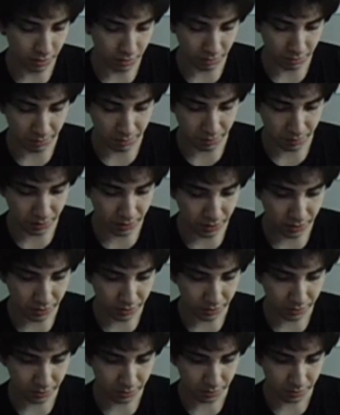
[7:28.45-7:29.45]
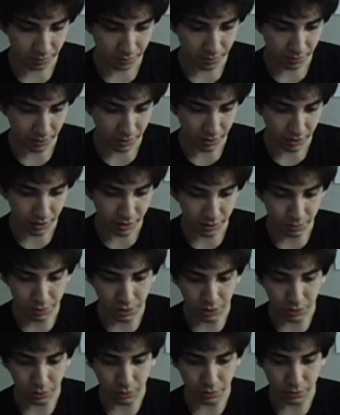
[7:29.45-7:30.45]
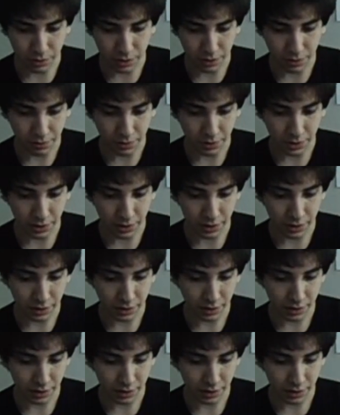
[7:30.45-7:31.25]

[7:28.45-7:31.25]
remember? There's a bunch of old stuff in here.